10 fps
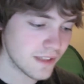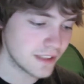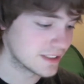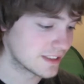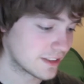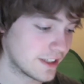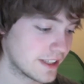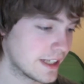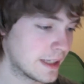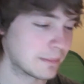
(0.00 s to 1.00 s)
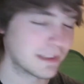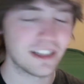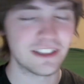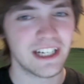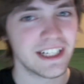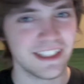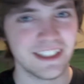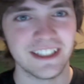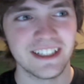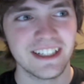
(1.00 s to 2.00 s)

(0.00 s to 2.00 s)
Just a great game. Color editor.